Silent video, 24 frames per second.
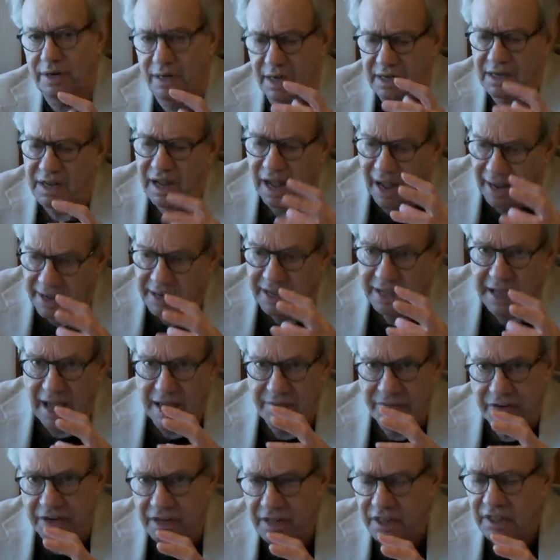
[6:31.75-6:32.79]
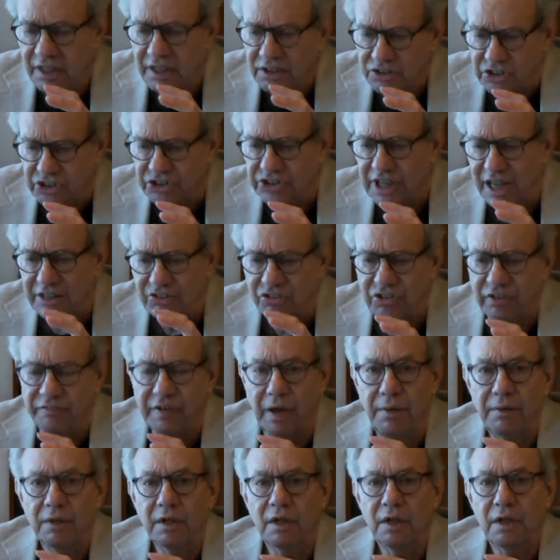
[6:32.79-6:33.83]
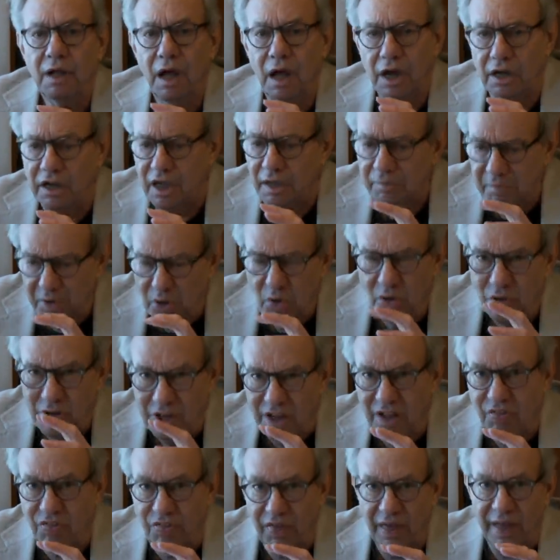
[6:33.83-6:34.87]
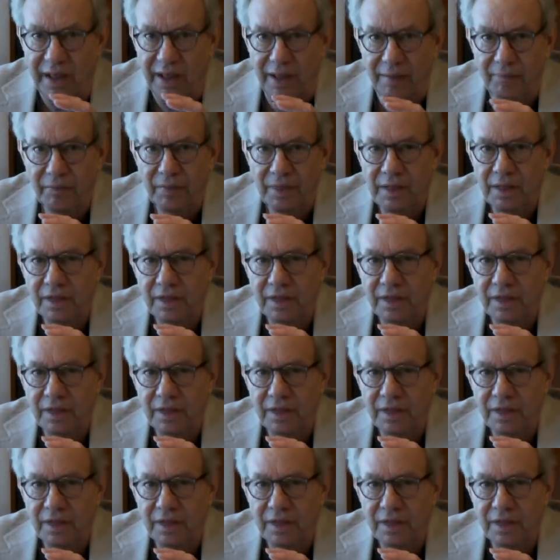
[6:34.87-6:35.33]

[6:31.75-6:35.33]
and it kind of gave a sense of a community thing,